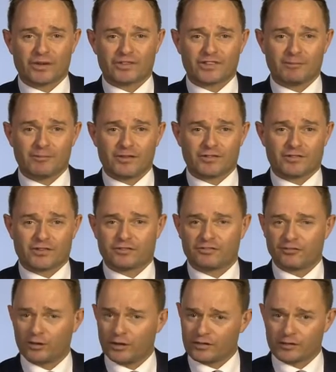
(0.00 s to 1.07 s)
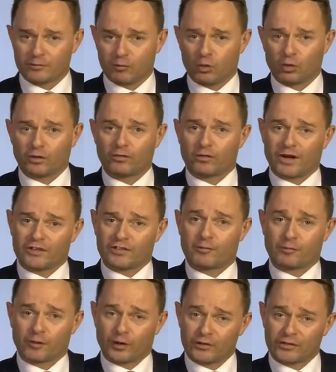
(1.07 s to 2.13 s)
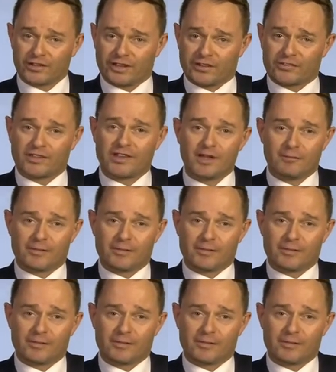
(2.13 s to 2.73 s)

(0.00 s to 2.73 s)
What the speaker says: West End businesses fully support the right to protest,